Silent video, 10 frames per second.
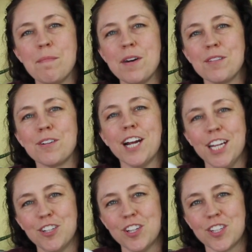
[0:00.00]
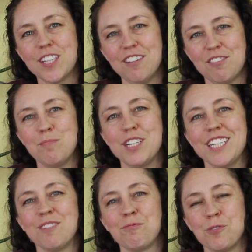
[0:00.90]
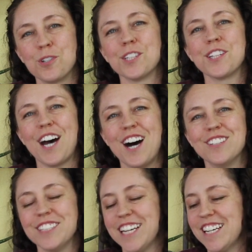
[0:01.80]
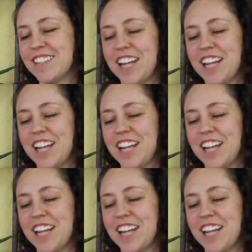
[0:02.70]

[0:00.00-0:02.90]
mother had just given me for the holidays.